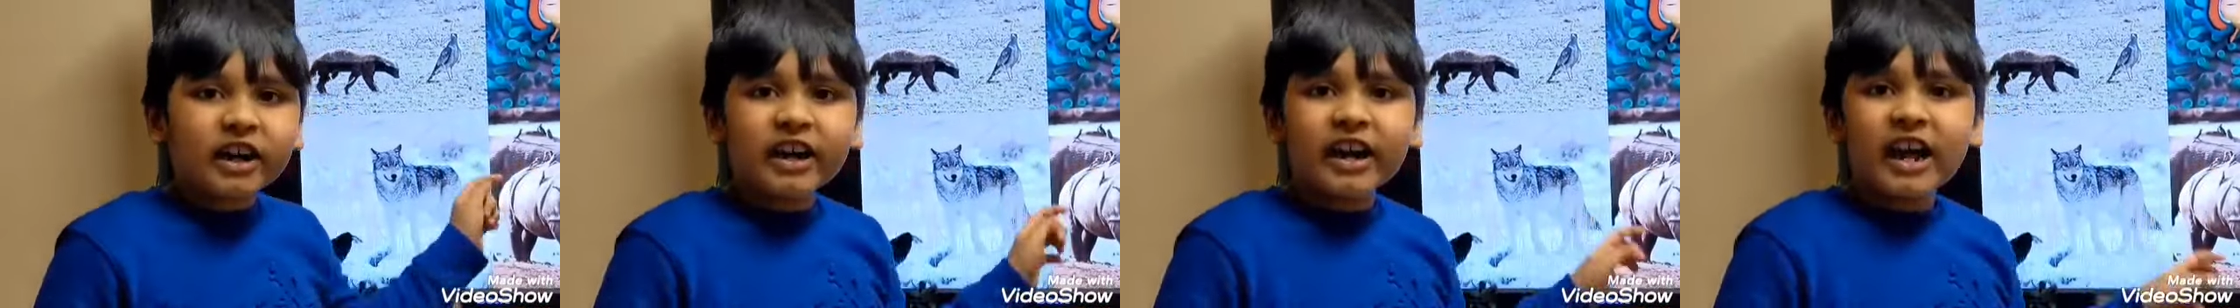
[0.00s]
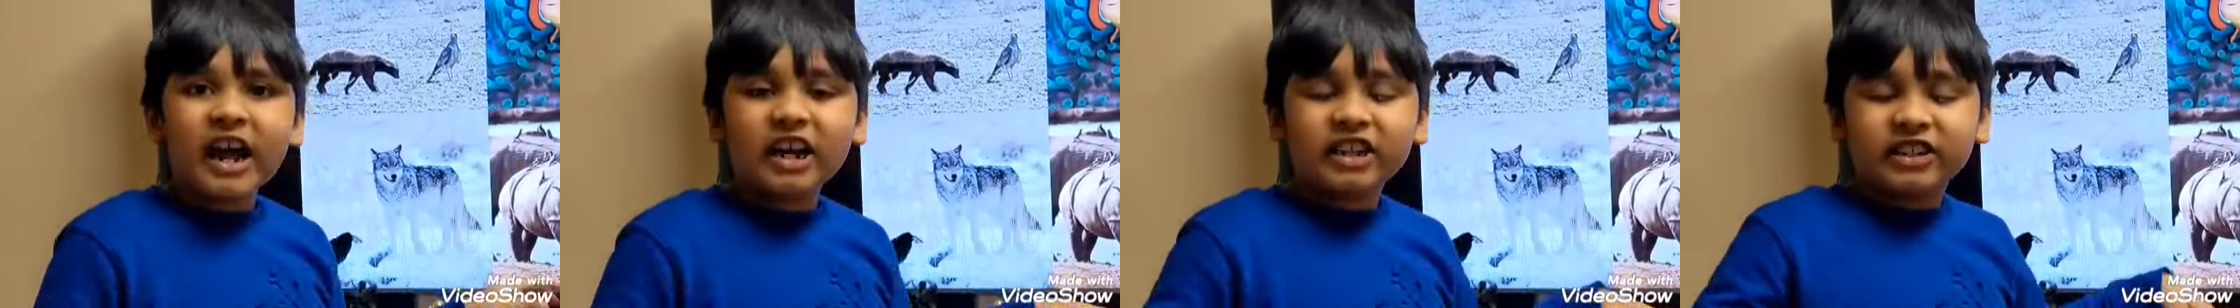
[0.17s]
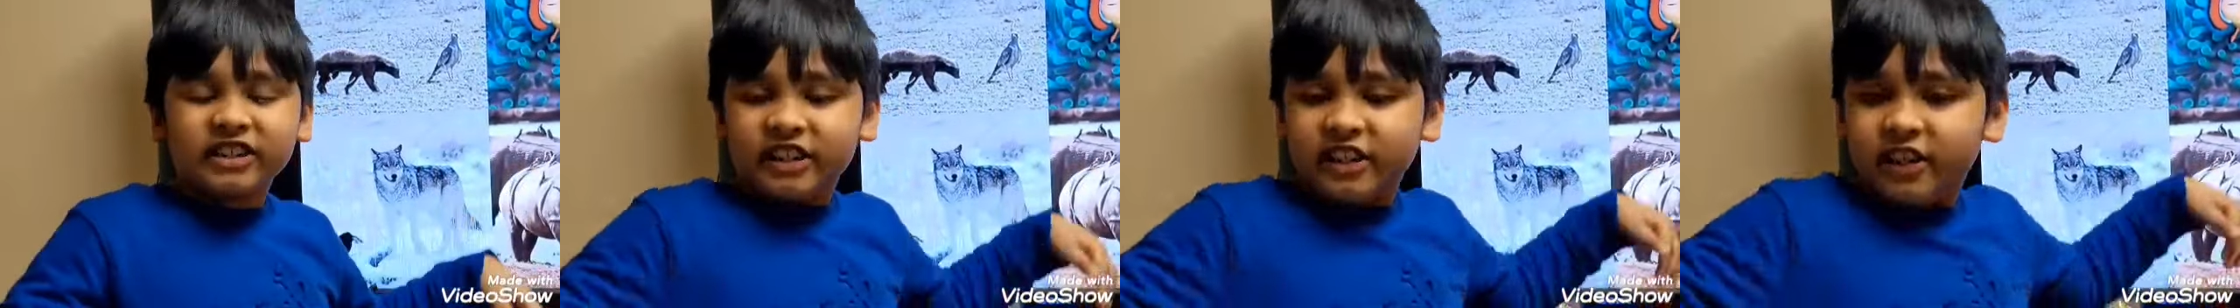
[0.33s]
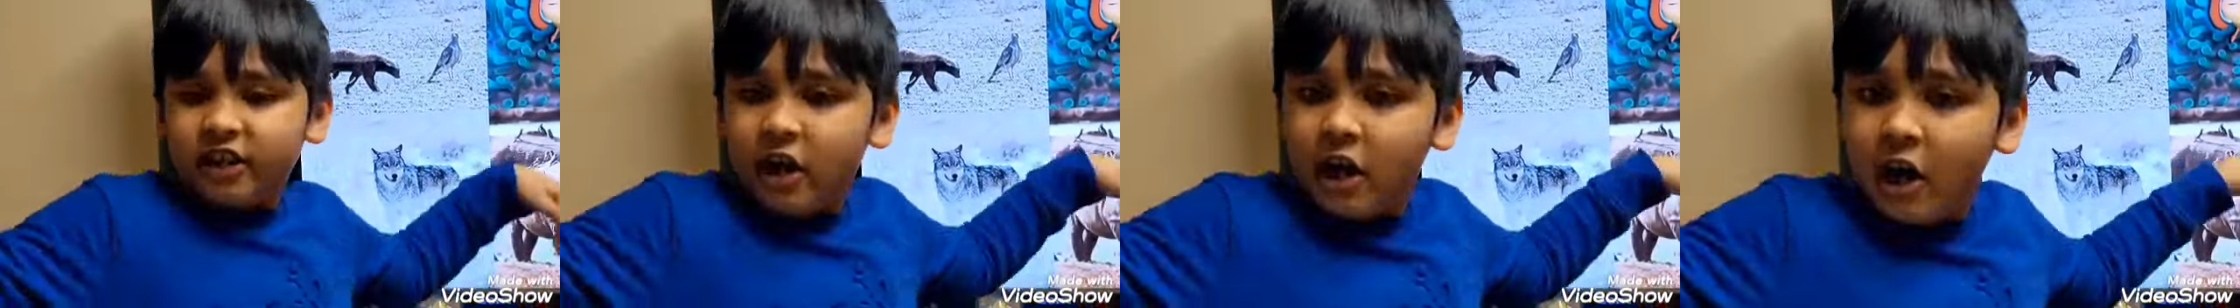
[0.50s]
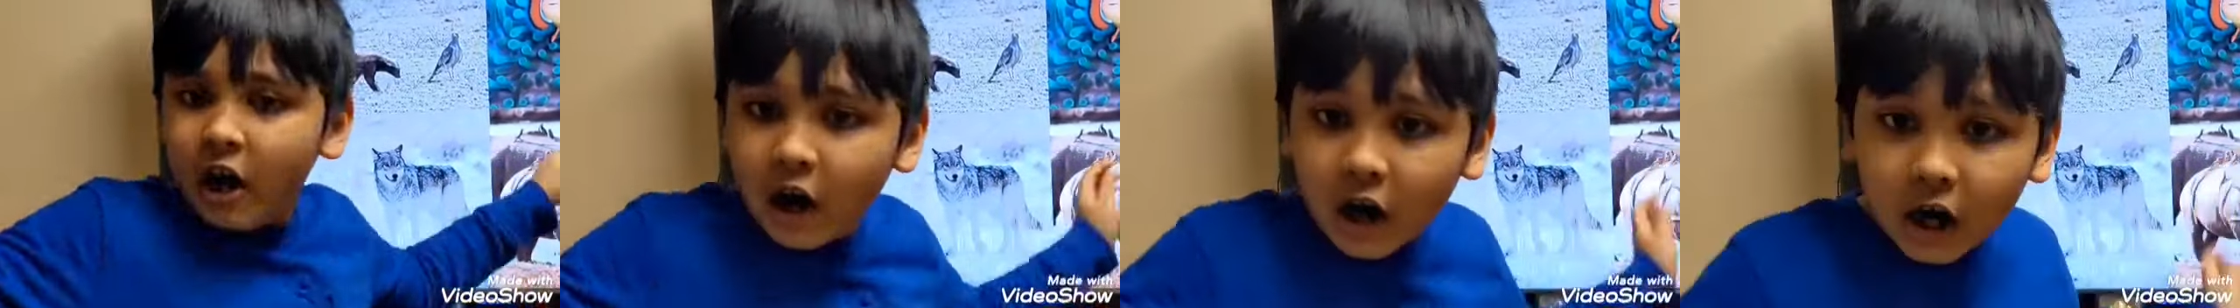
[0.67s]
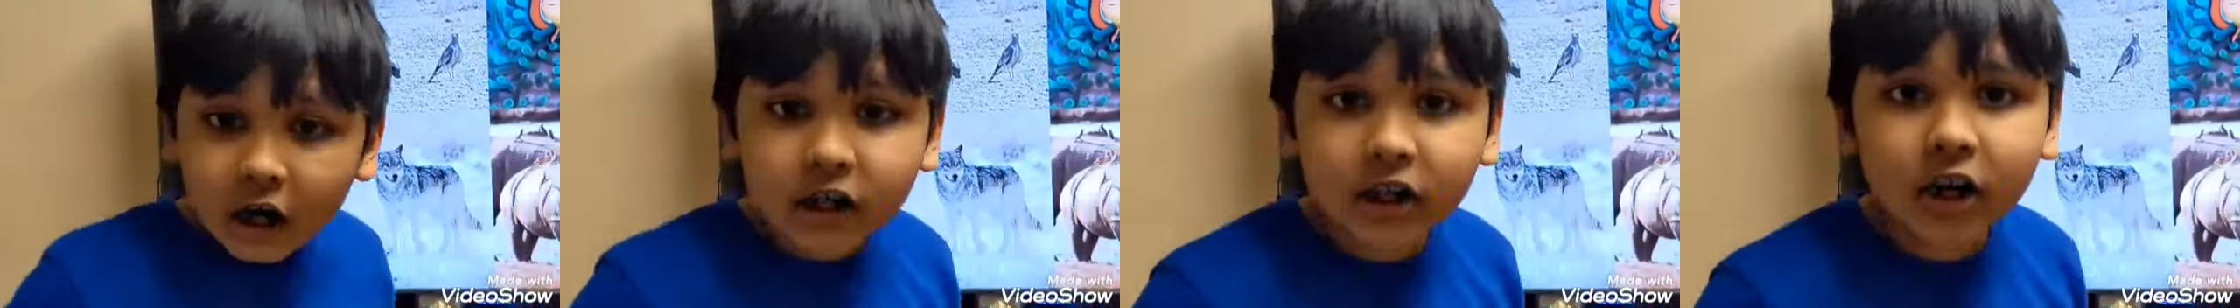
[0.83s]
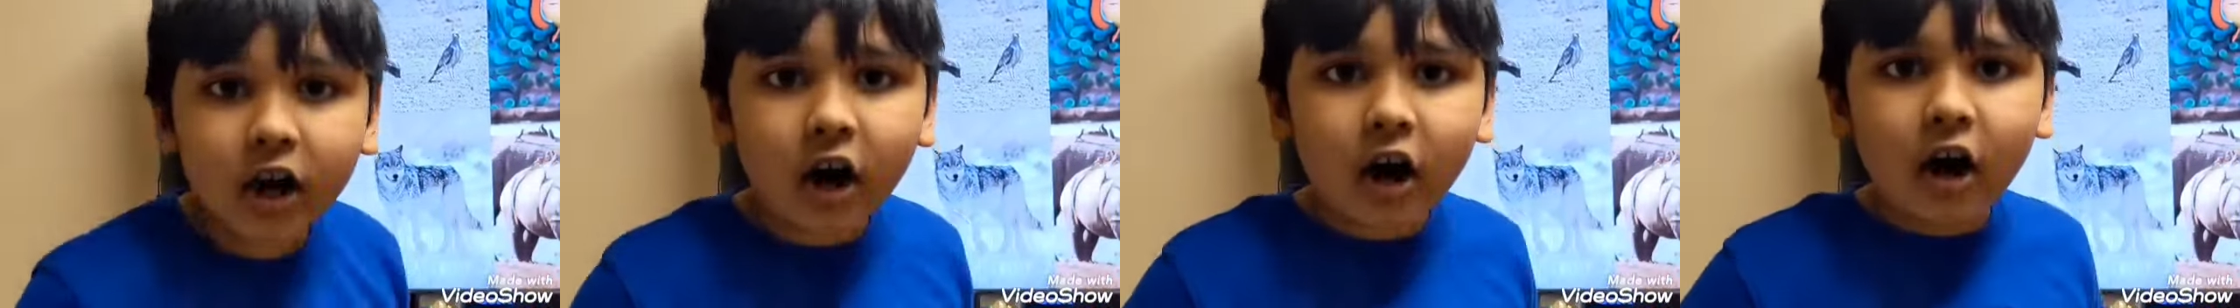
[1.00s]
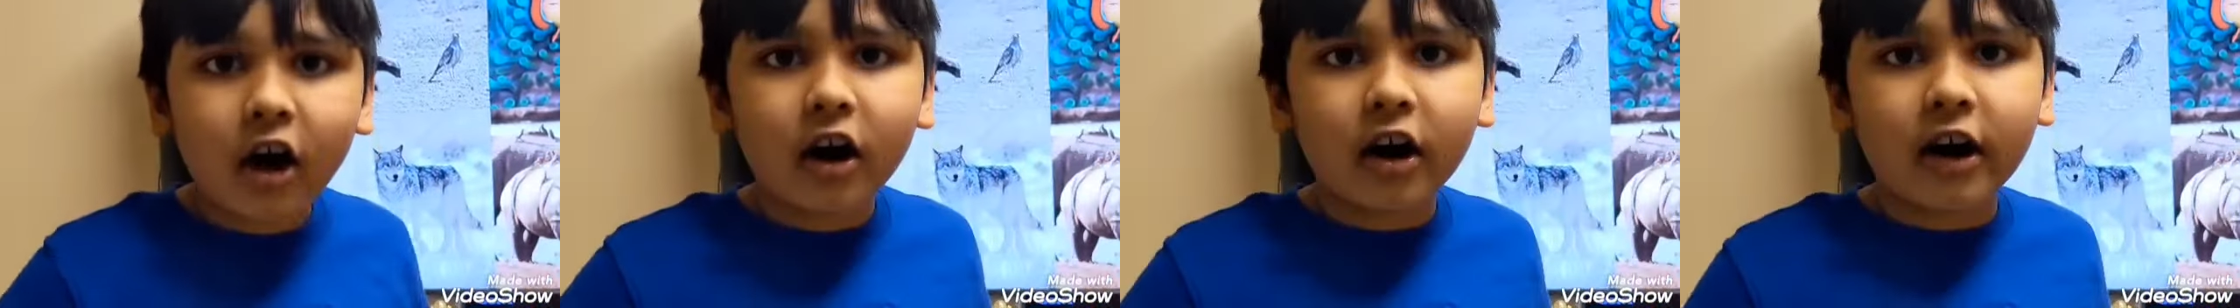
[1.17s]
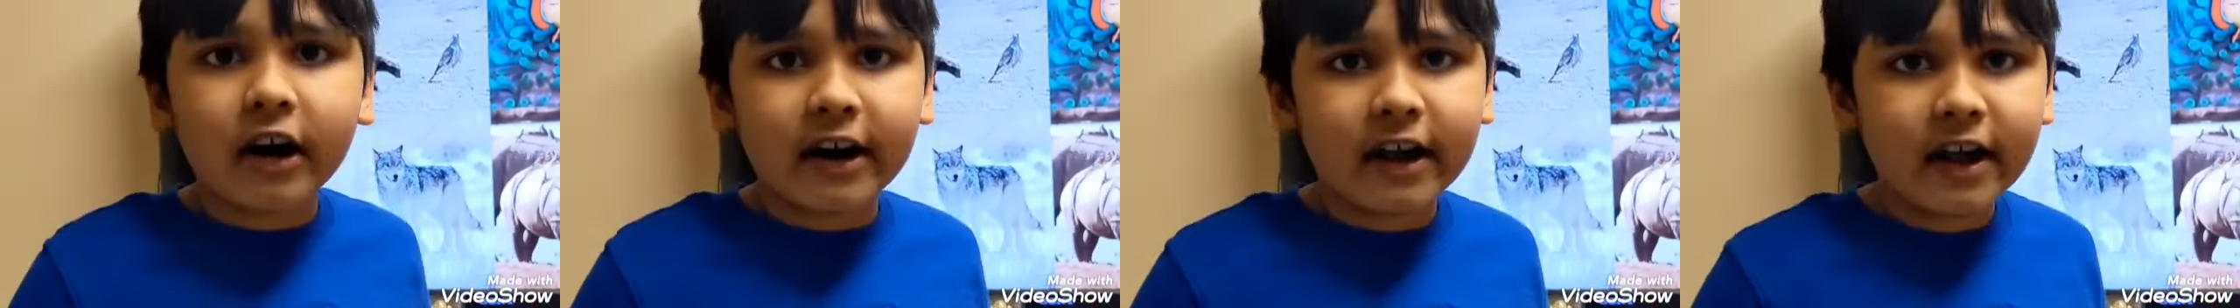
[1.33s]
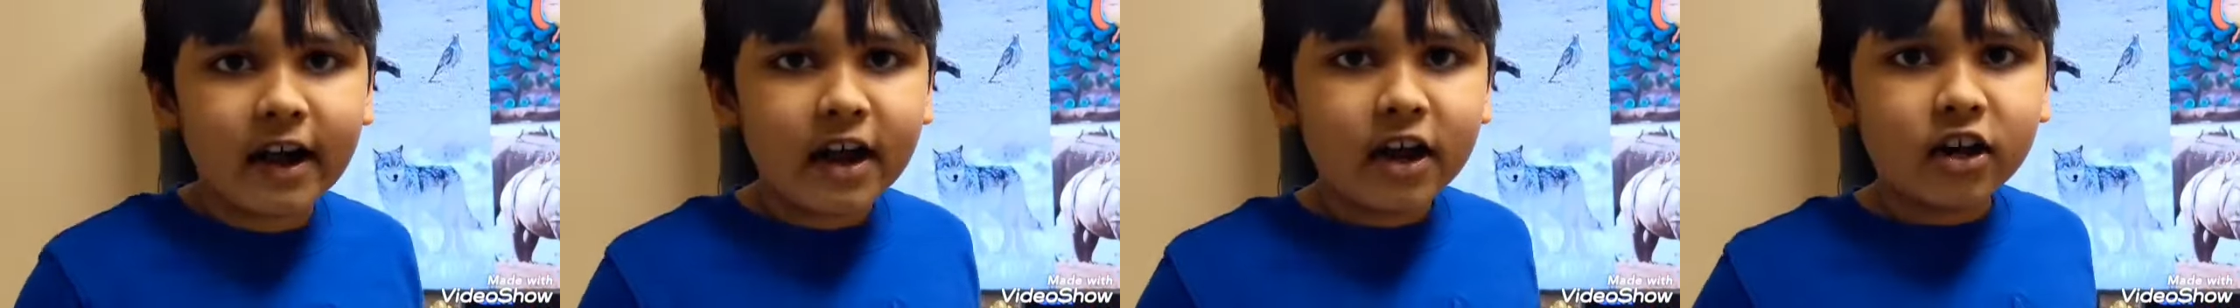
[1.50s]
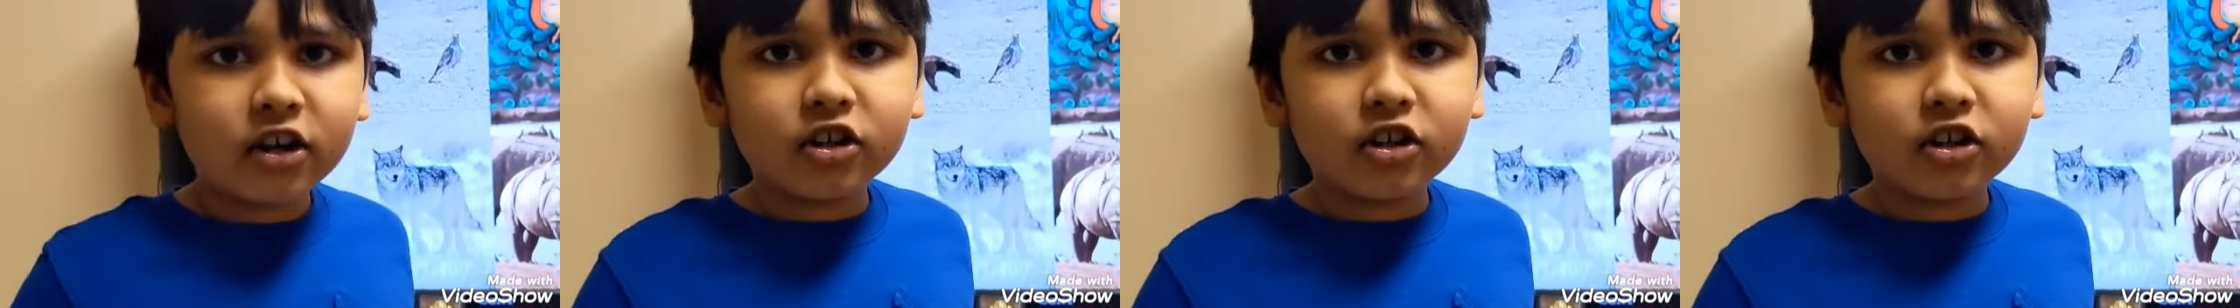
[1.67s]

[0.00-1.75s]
can actually hung on